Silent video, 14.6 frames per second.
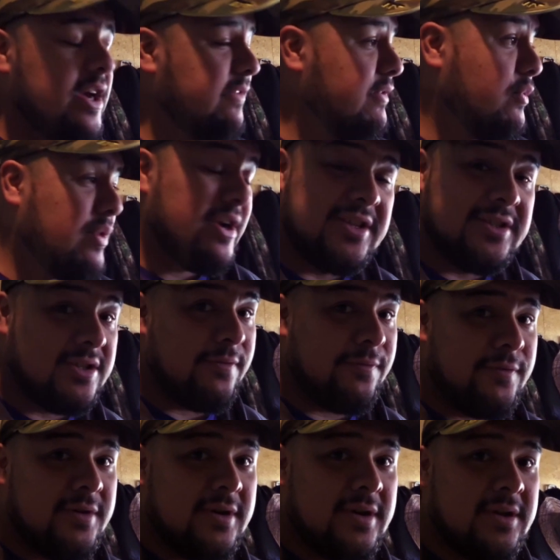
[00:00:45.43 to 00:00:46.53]
Everyone is
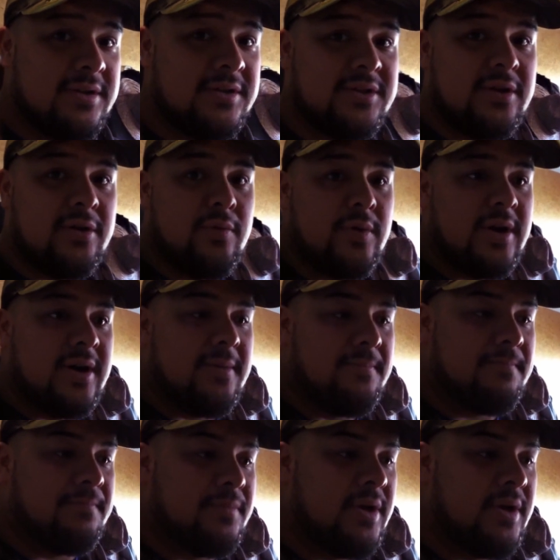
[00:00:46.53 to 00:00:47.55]
different, so